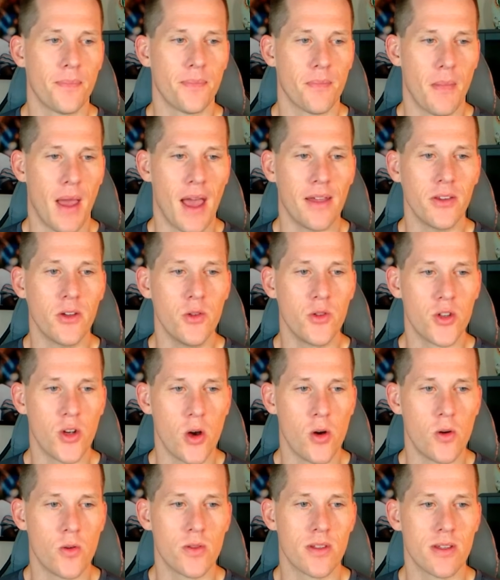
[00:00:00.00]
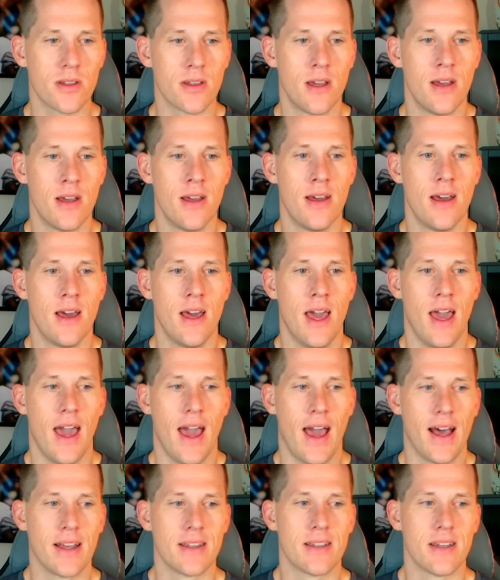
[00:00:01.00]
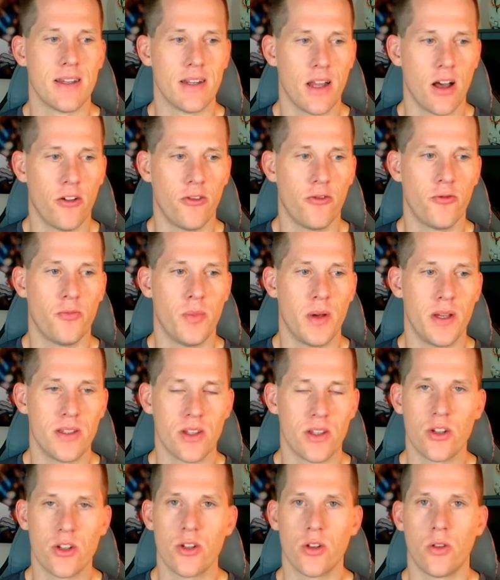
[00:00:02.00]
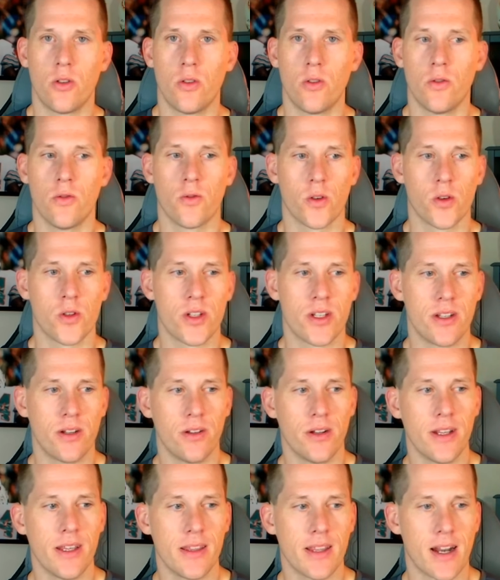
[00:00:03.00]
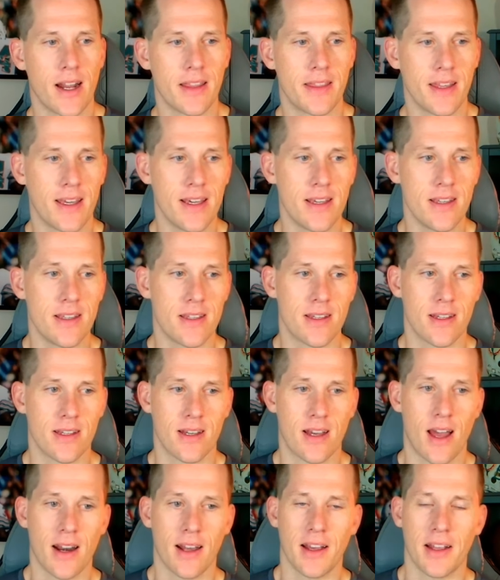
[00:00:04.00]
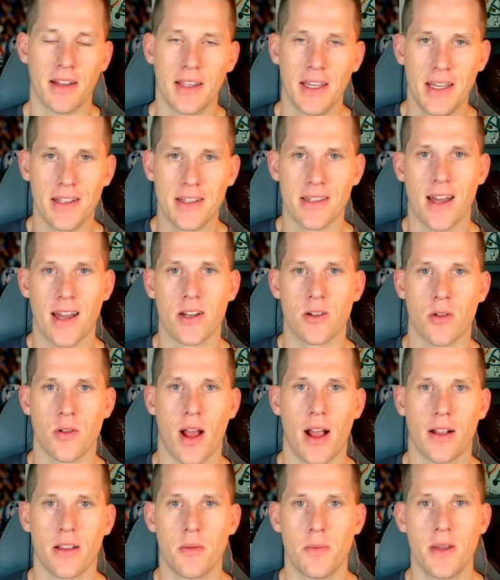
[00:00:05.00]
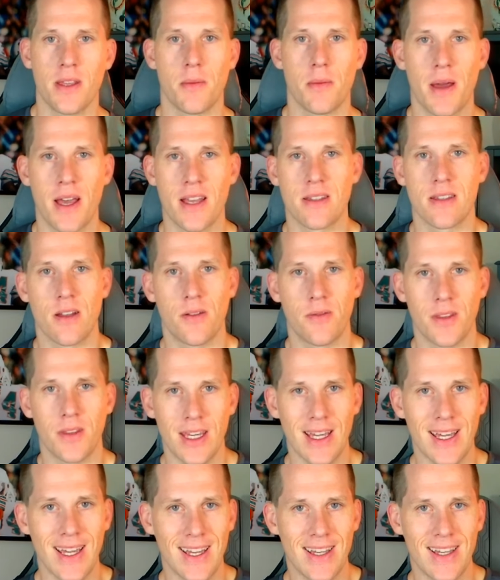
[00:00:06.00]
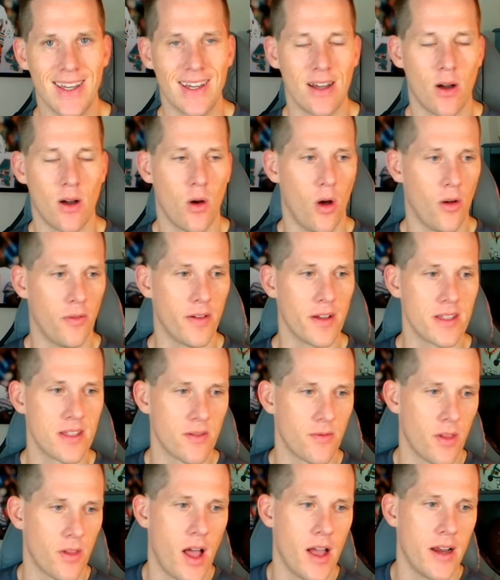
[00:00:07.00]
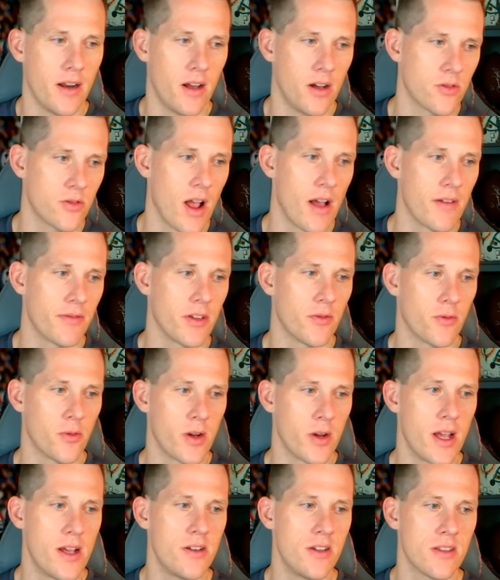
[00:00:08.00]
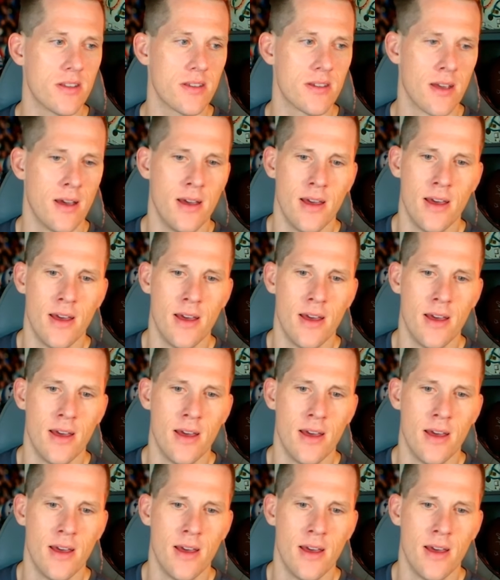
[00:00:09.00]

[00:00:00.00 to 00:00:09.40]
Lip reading: Matthew Jones has enough positional versatility that I think he's kind of got the inside track to be the best of the offensive line undrafted free agents.